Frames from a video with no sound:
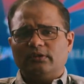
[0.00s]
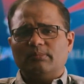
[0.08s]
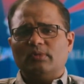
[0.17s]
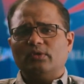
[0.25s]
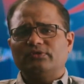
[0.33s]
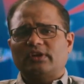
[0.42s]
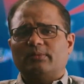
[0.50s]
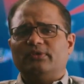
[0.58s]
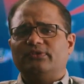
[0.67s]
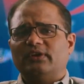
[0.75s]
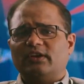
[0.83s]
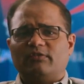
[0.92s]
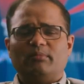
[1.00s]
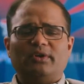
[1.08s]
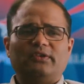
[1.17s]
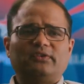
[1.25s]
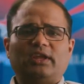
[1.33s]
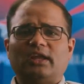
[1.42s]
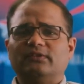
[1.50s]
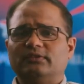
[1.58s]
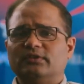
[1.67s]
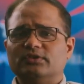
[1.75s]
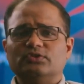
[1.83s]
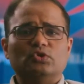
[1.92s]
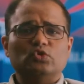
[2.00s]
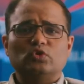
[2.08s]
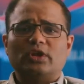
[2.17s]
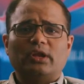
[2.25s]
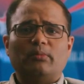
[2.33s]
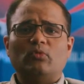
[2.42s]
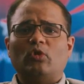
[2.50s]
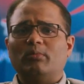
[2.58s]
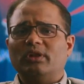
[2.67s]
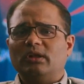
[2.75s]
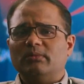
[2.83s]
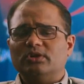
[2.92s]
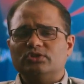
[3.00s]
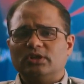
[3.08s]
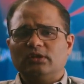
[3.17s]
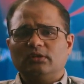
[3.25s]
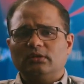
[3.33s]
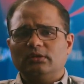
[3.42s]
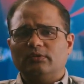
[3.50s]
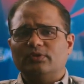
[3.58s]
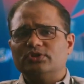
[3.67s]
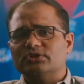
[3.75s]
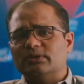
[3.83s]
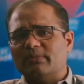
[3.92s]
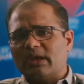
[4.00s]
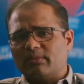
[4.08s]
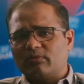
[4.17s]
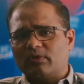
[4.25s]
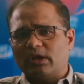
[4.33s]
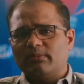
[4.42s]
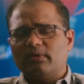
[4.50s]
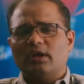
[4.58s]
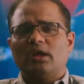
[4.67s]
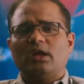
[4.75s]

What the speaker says: The most common sign of breast cancer is usually an abnormal imaging, which is the mammogram.